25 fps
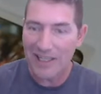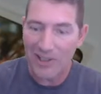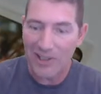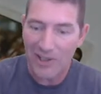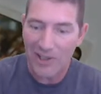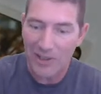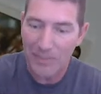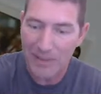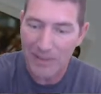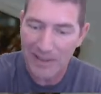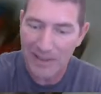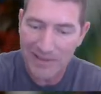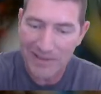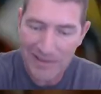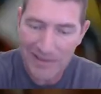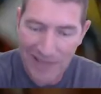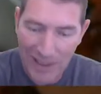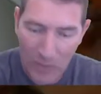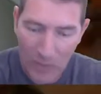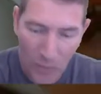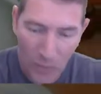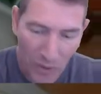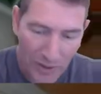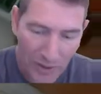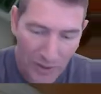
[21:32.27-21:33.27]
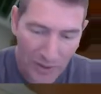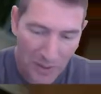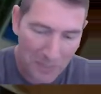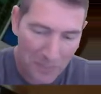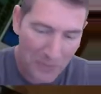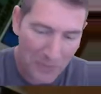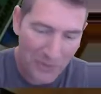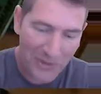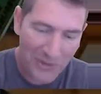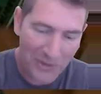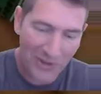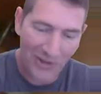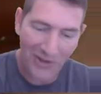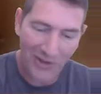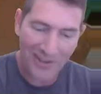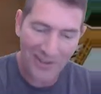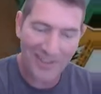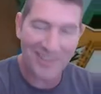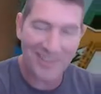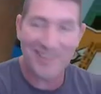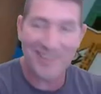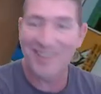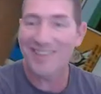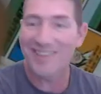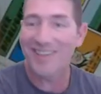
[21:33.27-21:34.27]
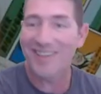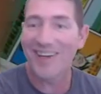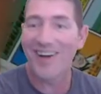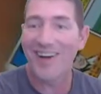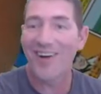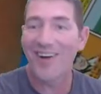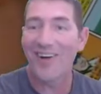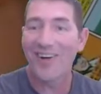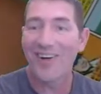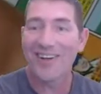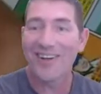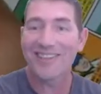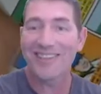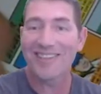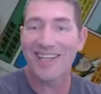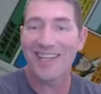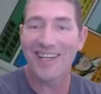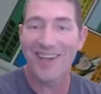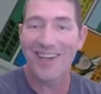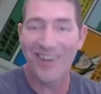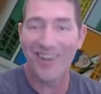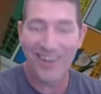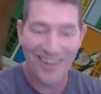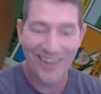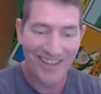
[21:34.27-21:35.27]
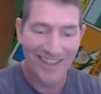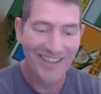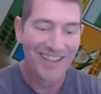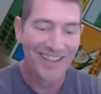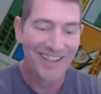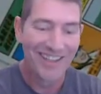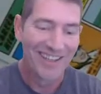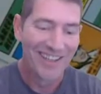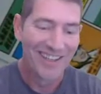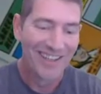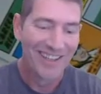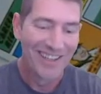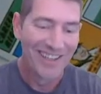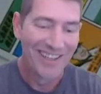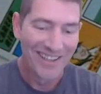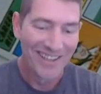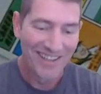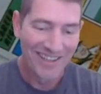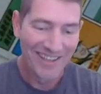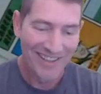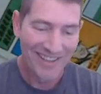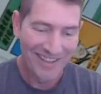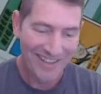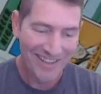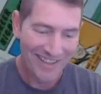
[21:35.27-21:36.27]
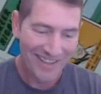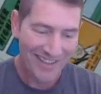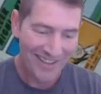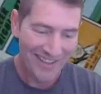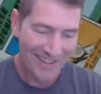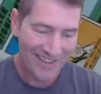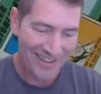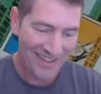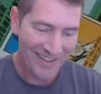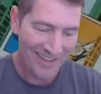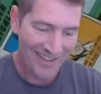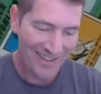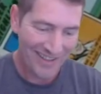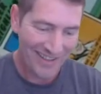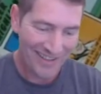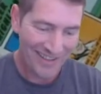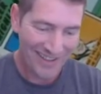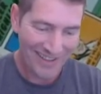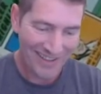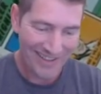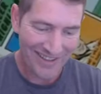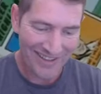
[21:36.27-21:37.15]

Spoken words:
good means like one numbered card because it's hard as hell. Oh.